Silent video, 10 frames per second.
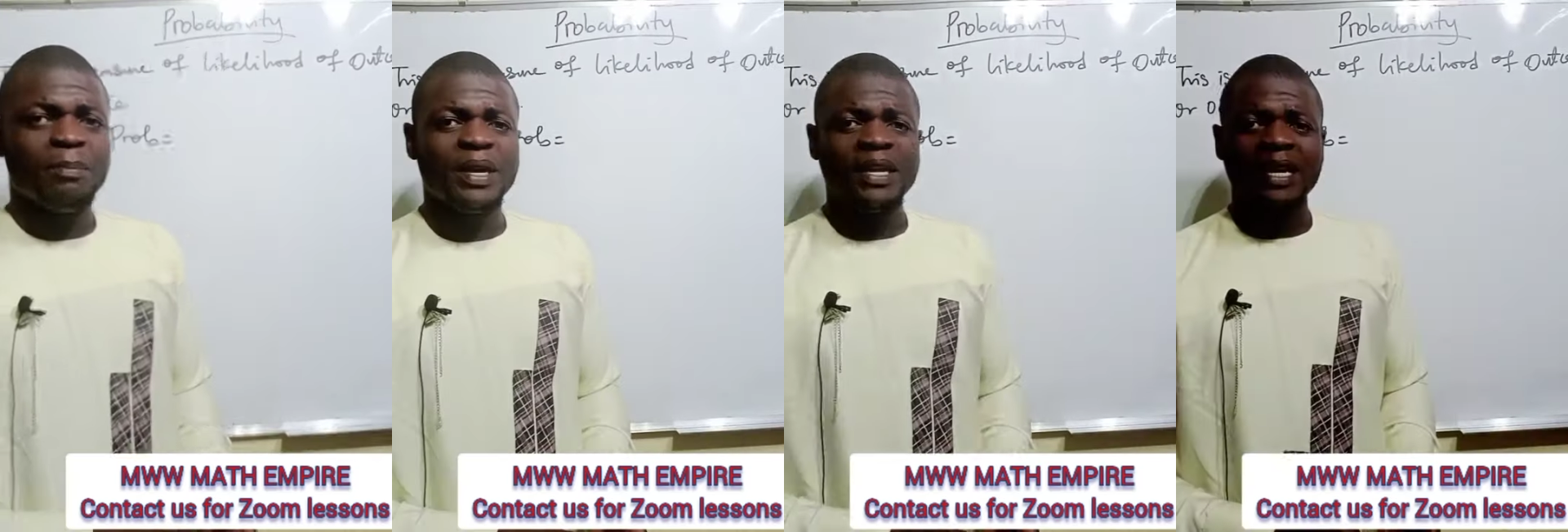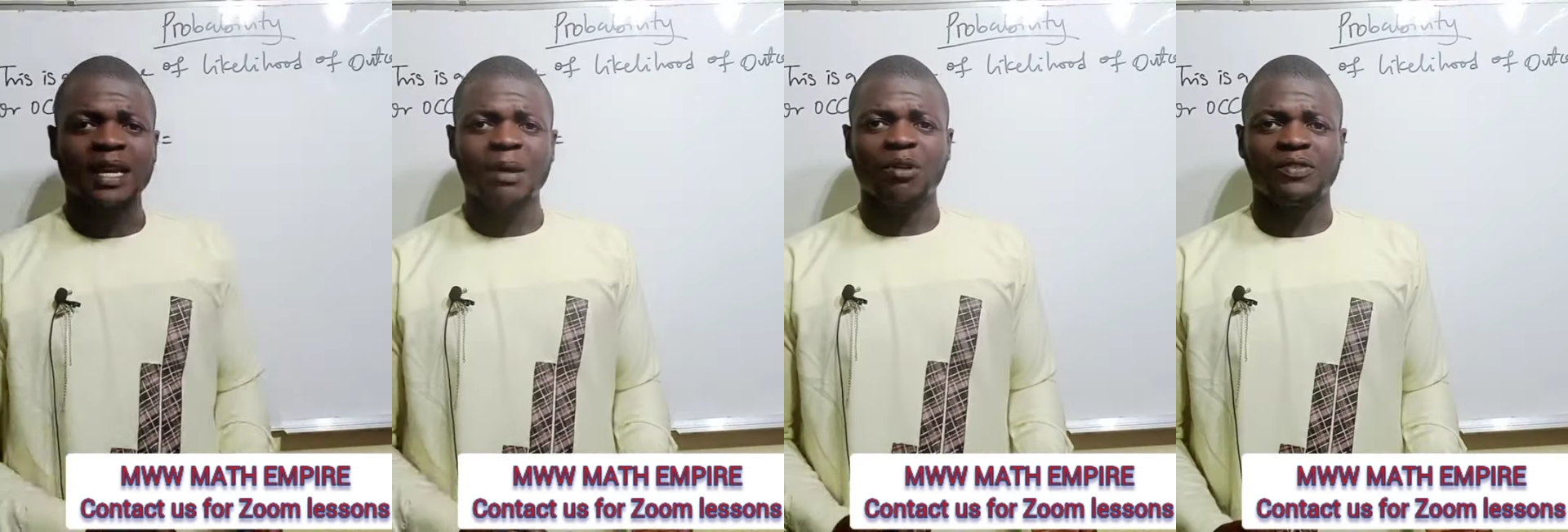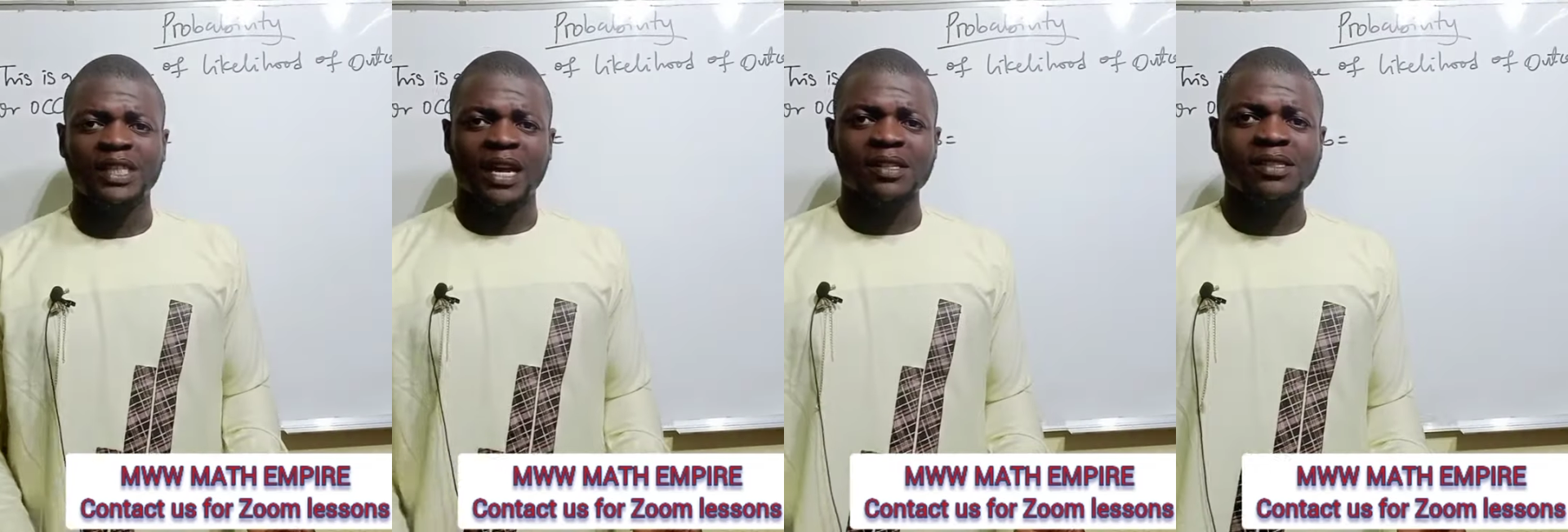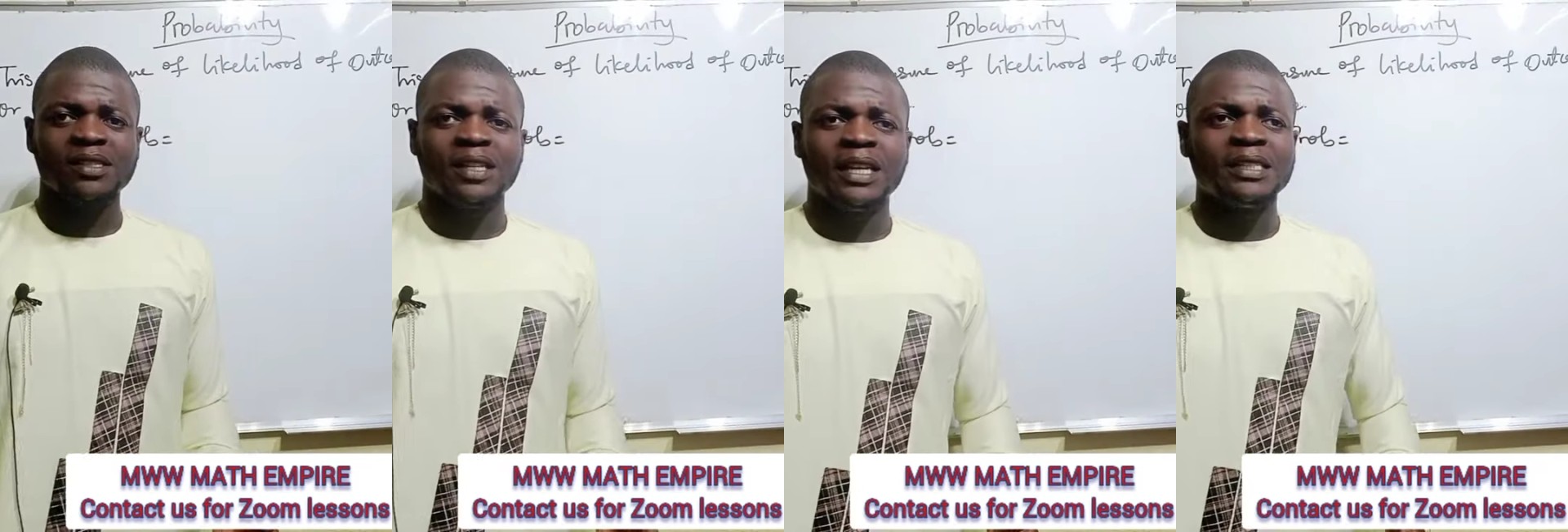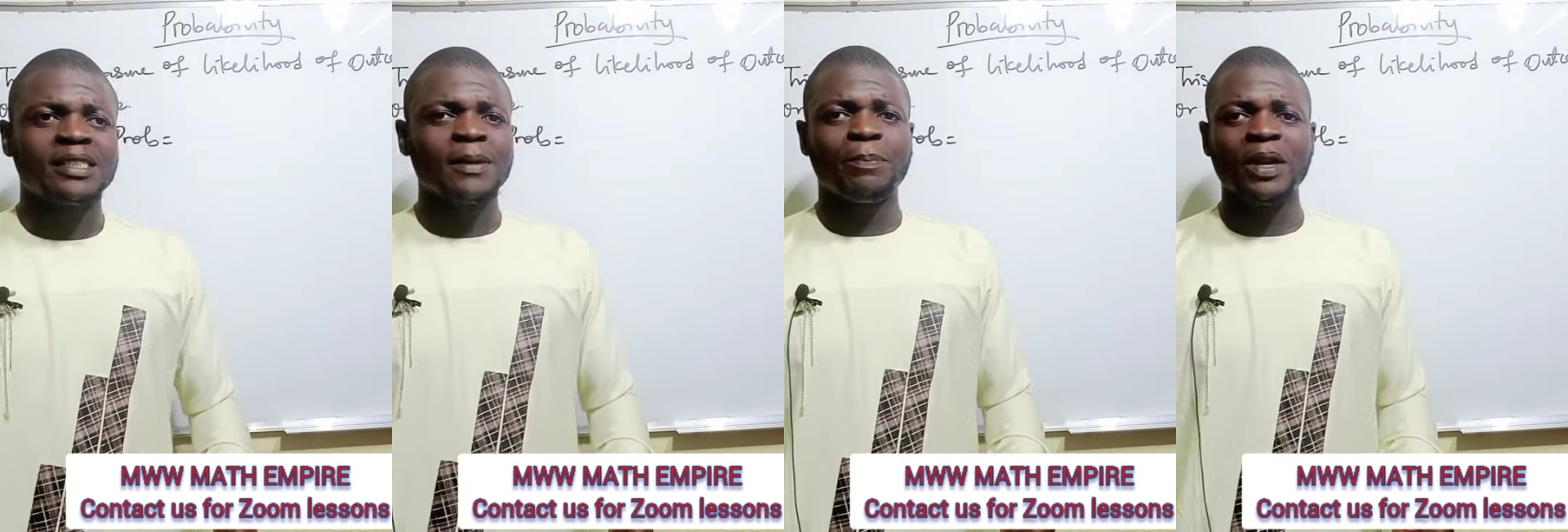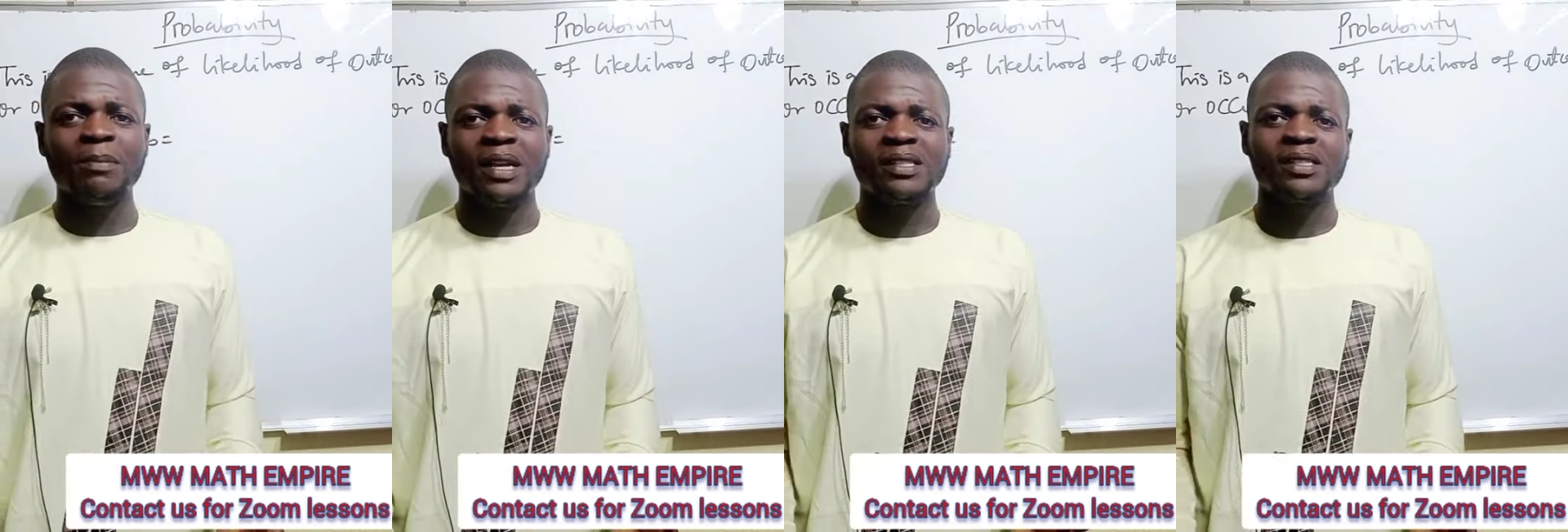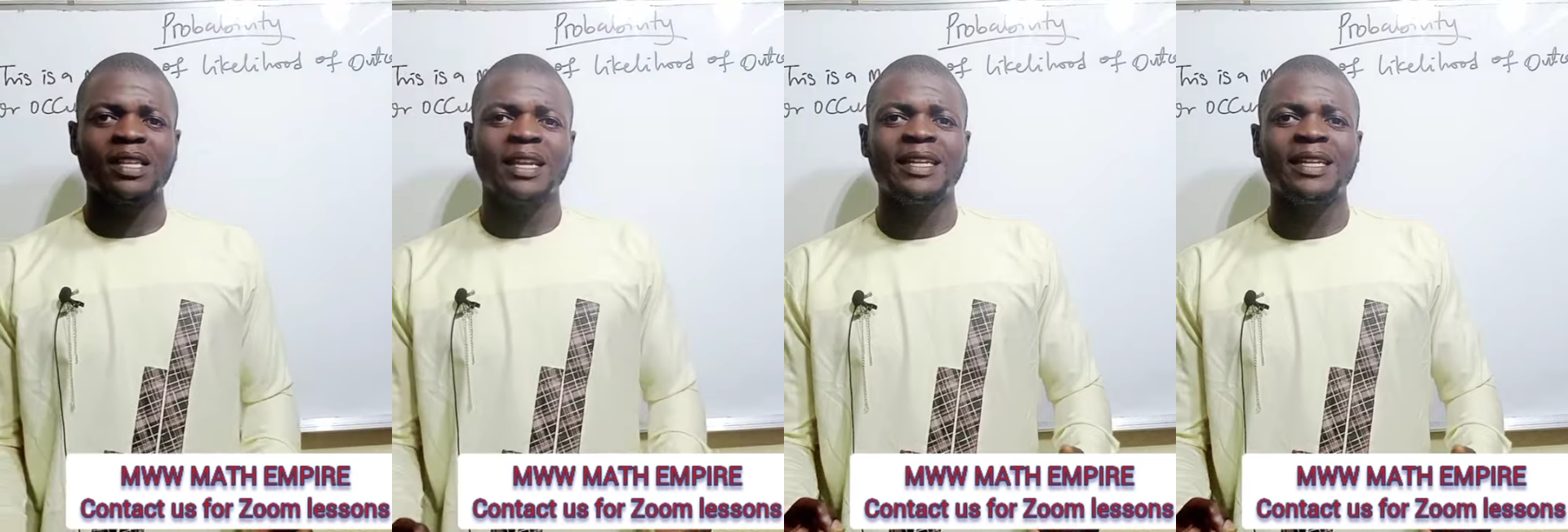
being a game of chance, it simply means